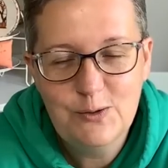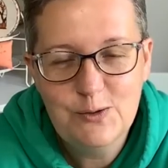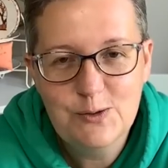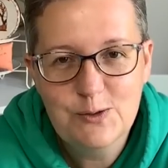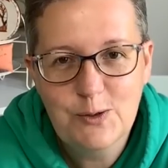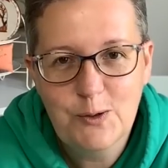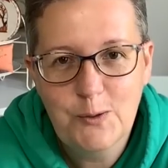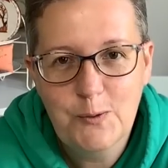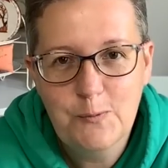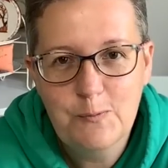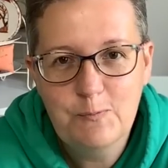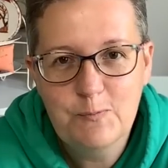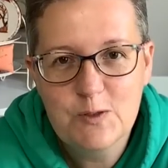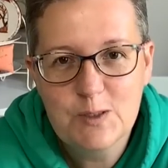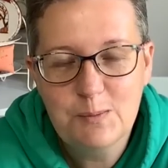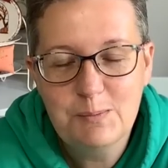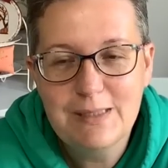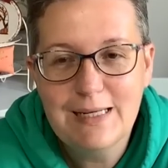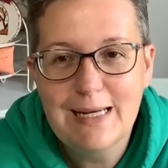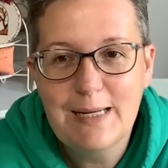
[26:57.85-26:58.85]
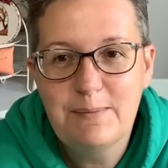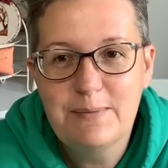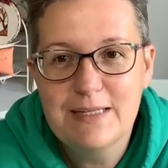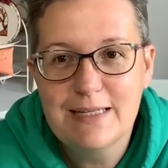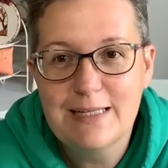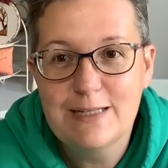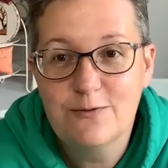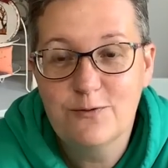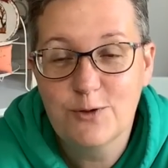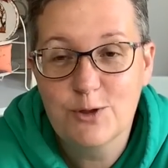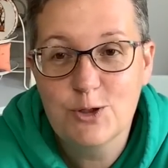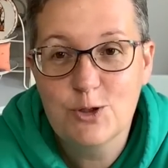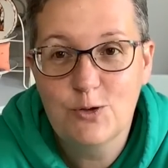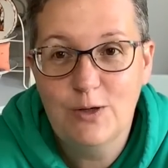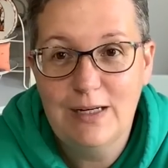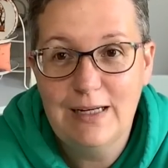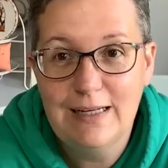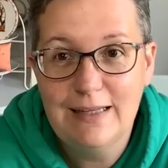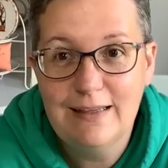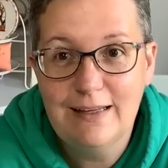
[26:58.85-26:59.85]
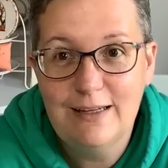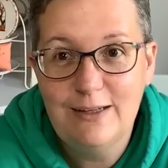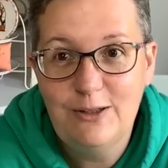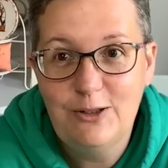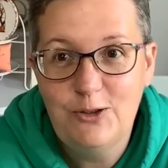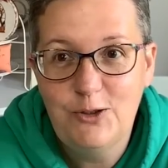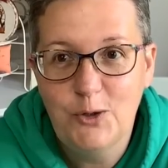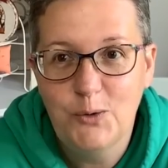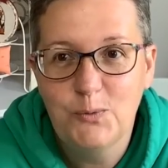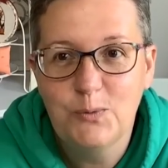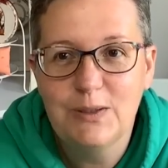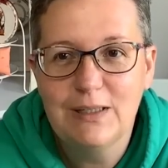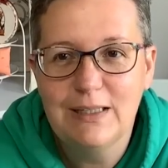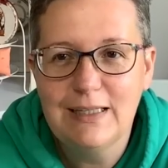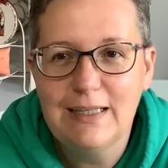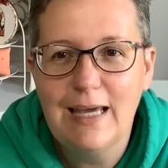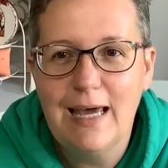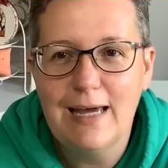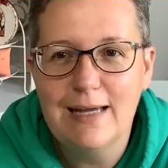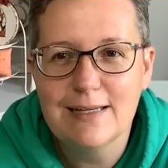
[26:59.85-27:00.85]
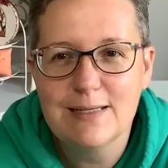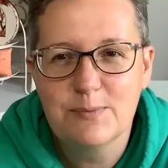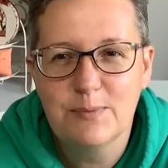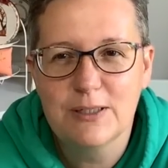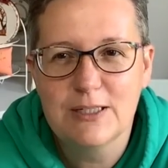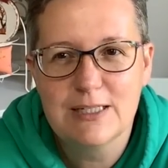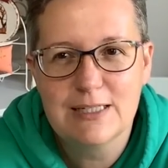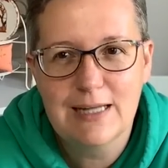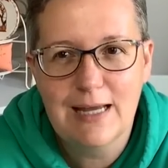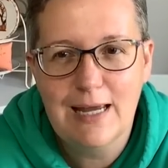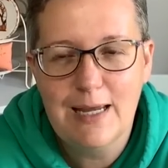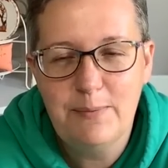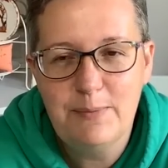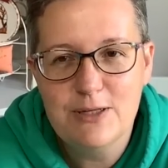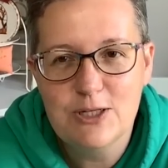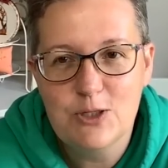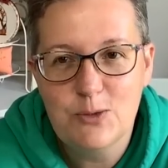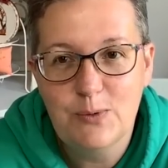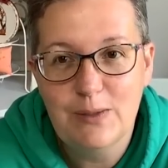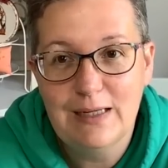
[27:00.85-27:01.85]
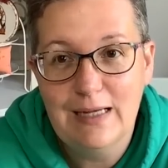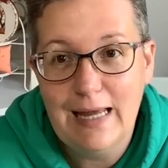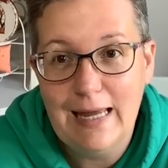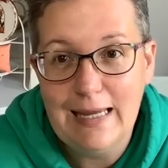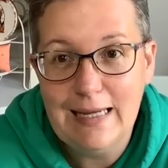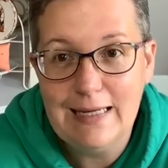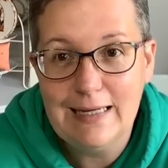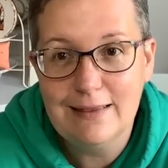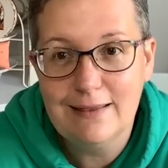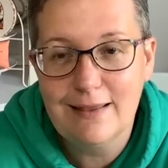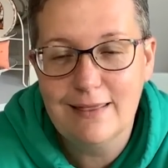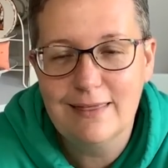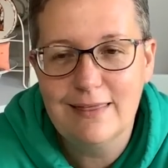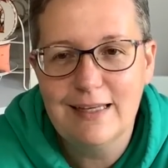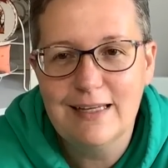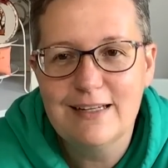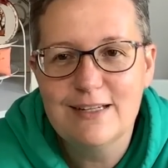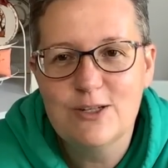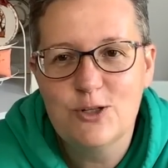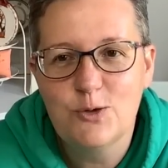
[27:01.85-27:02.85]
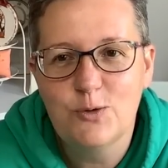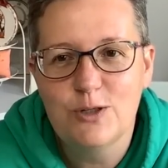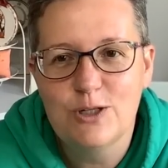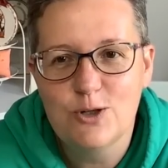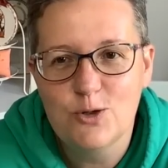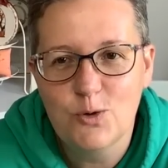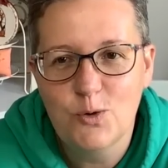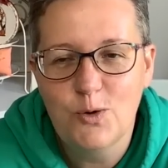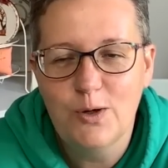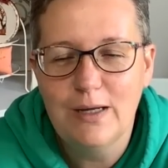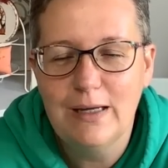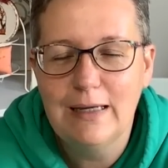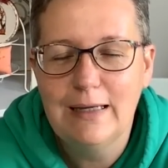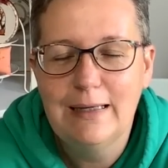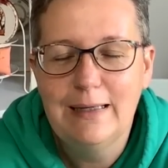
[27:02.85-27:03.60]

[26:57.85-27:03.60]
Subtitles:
So sometimes it's frustrating that you don't get as much time as you would like at the things you enjoy,